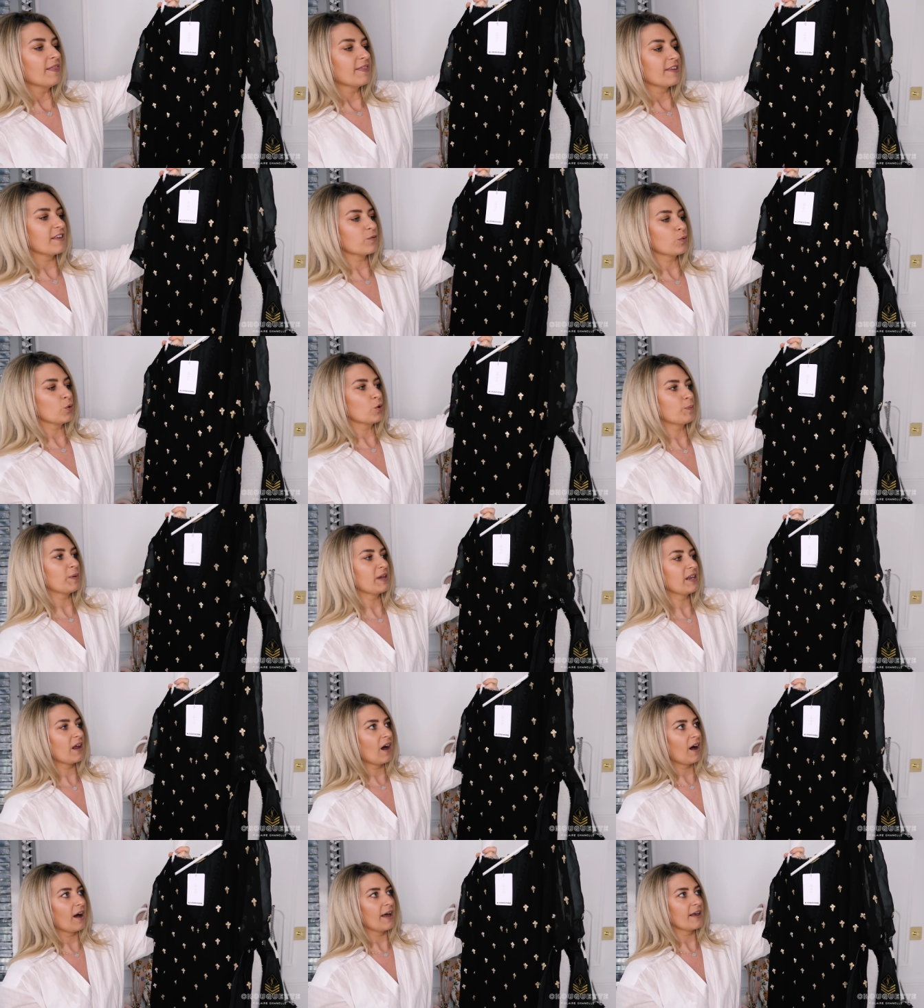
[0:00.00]
This would
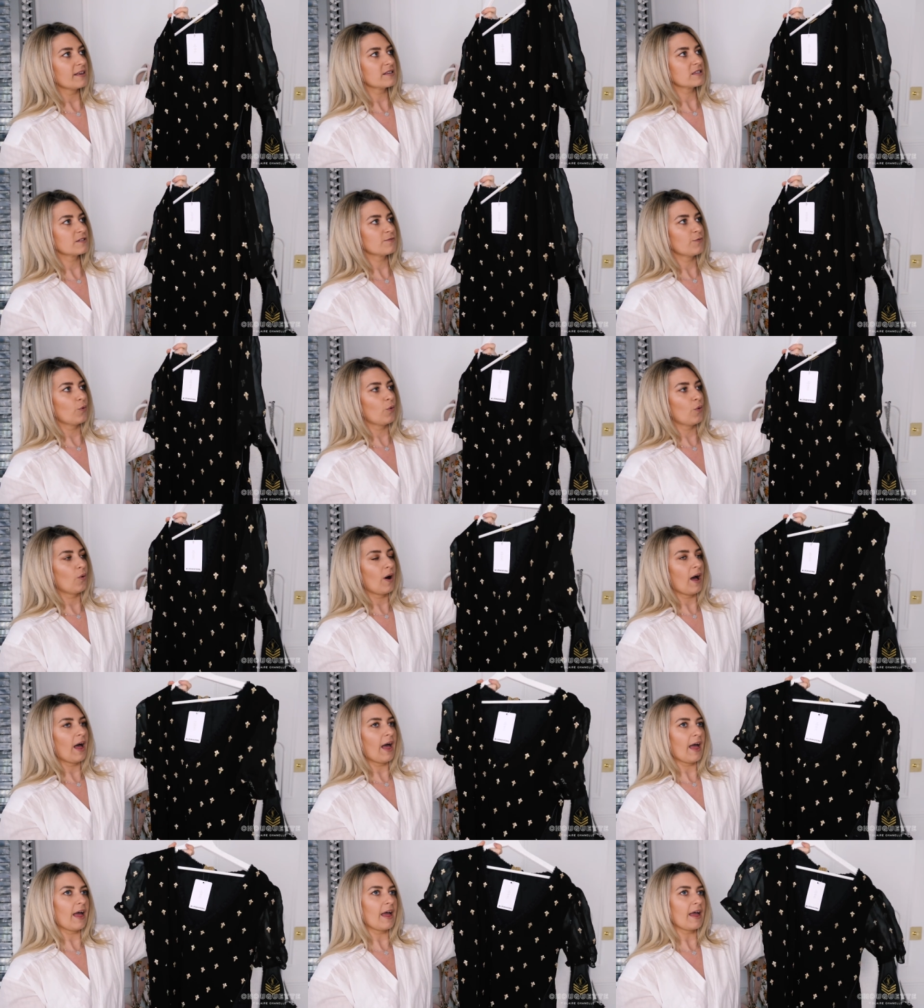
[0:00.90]
be nice
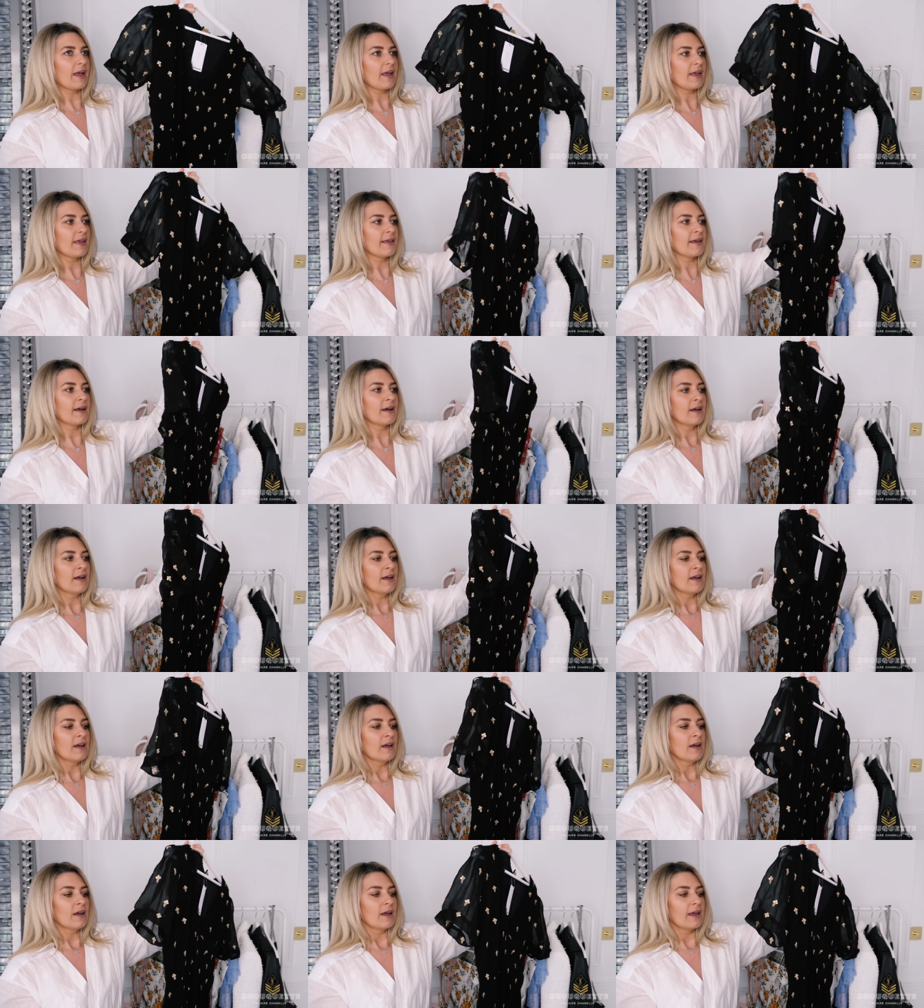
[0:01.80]
for a
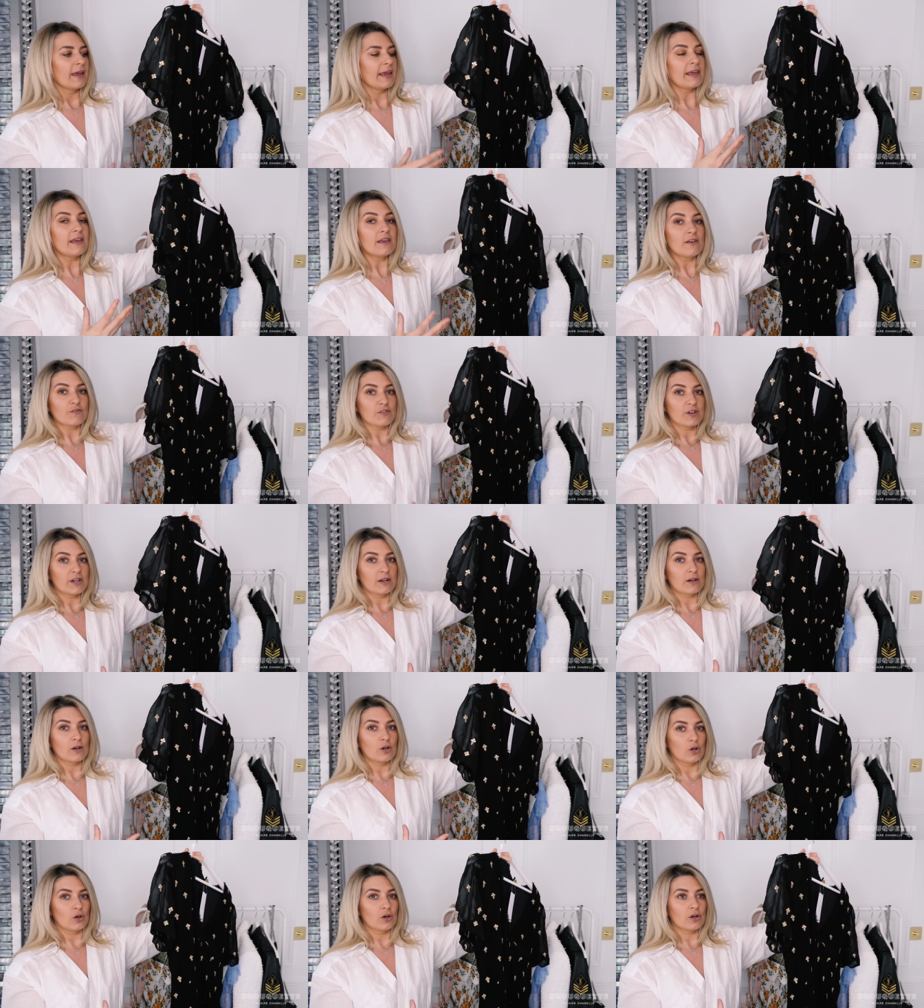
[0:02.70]

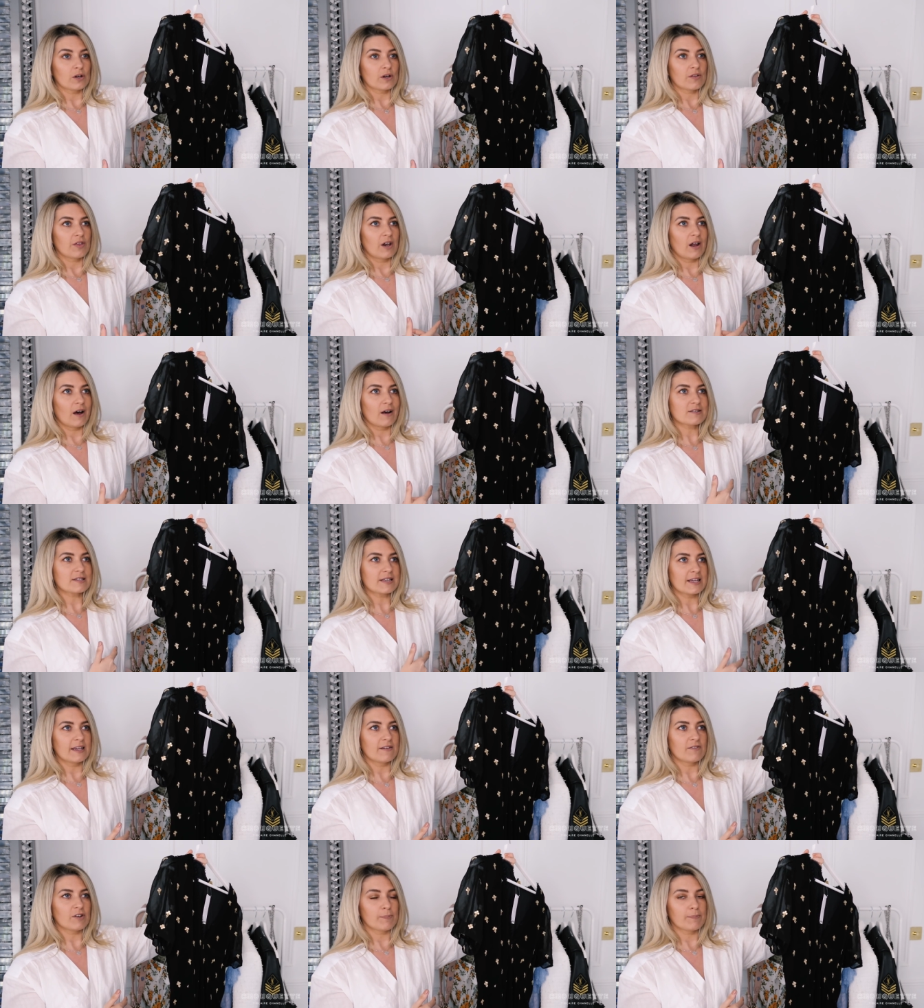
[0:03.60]
evening look. The
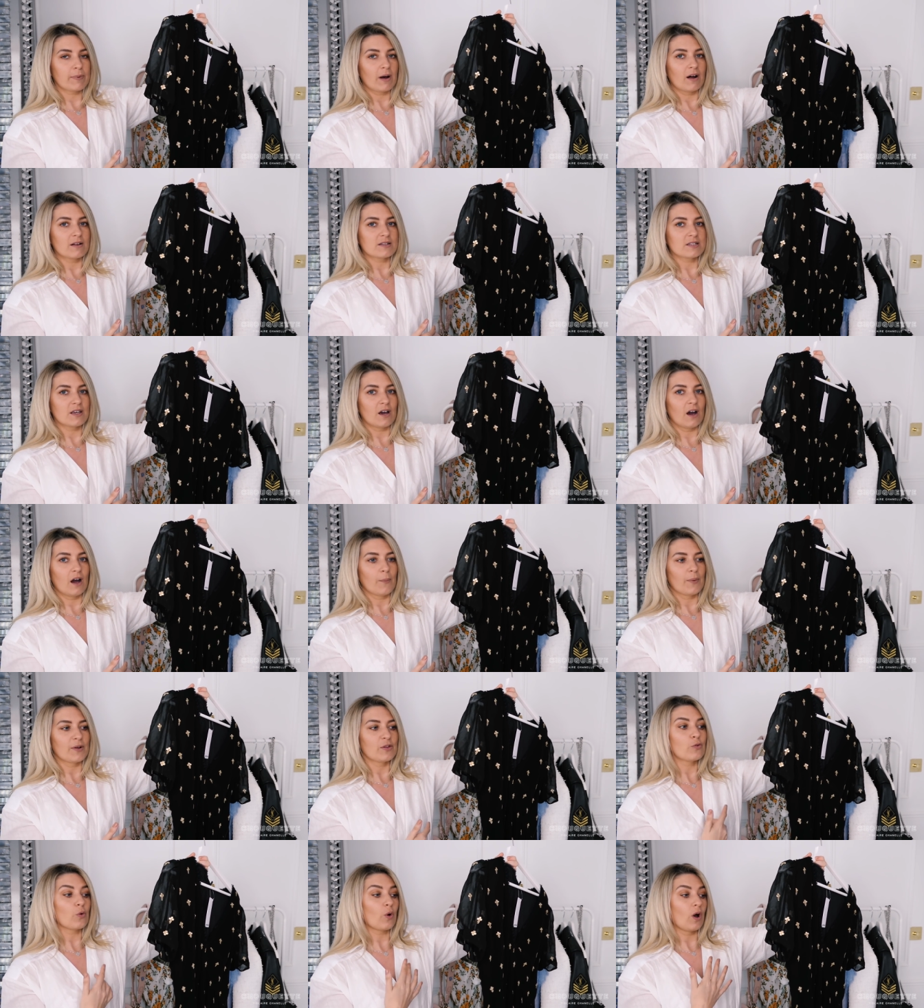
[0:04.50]
last evening party I
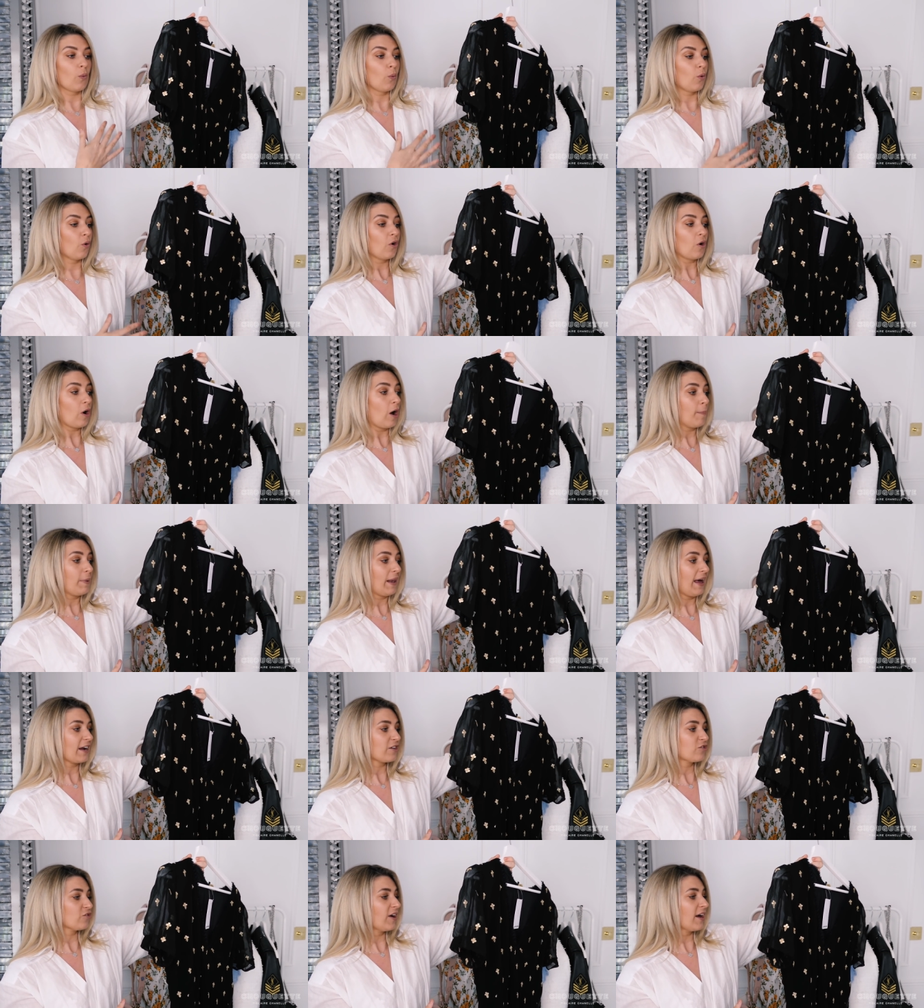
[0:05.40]
went to, I wore a
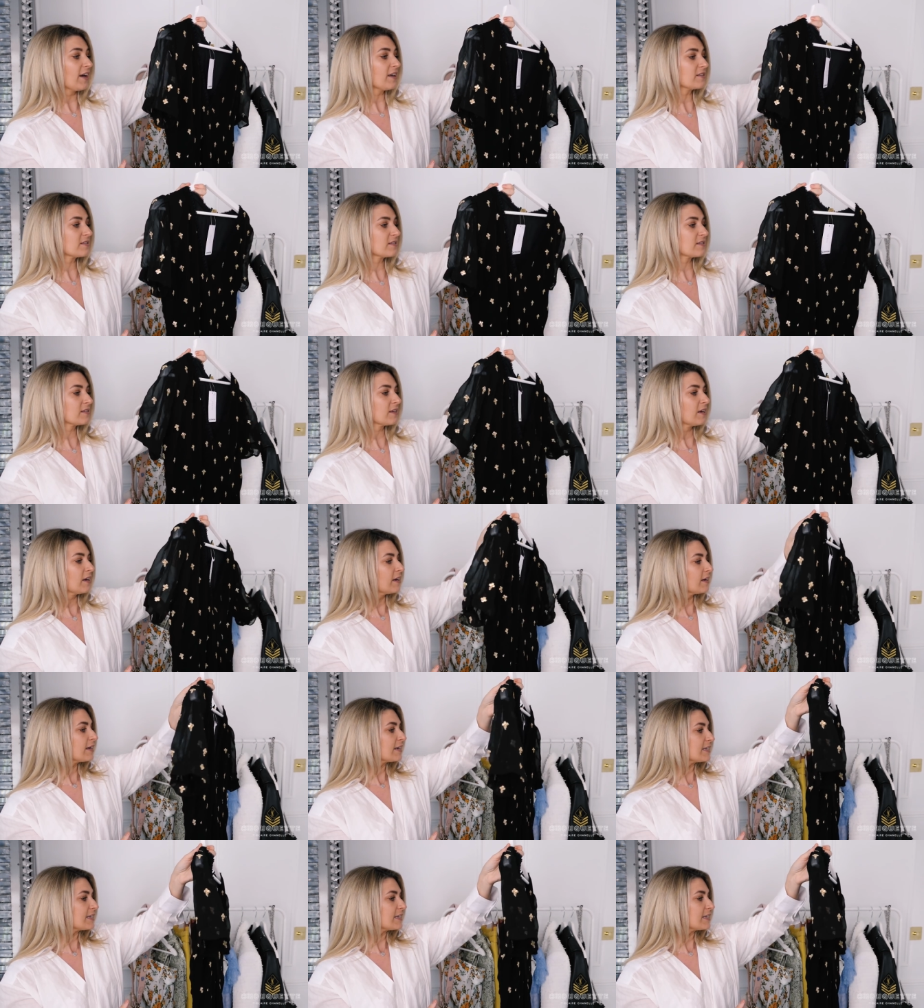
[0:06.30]
black dress.